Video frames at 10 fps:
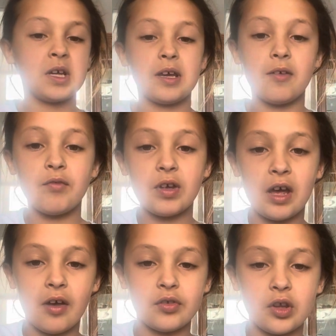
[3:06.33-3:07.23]
If it
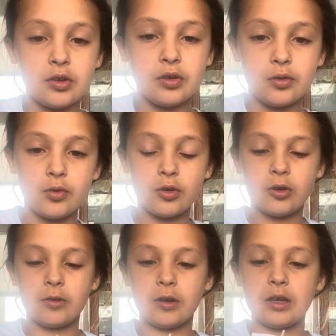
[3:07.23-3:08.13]
has a little
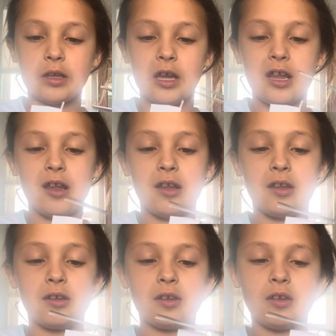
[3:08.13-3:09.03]
corner like that,
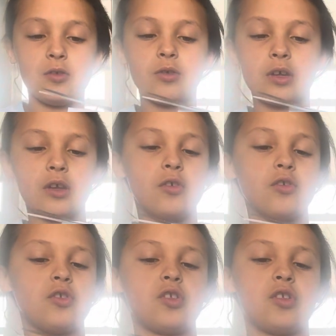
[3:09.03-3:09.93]
you can
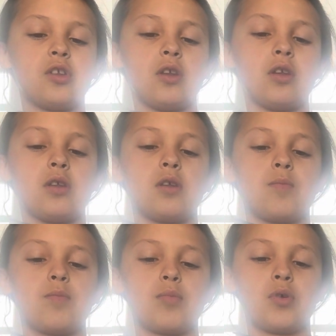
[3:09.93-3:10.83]
just snip
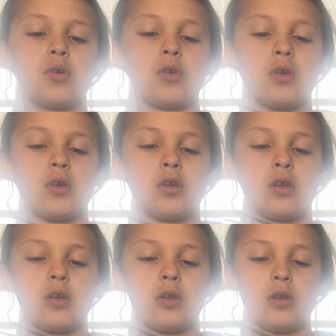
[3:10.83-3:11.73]

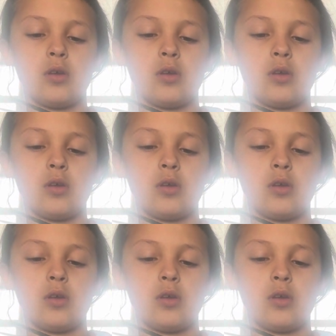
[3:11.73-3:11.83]
it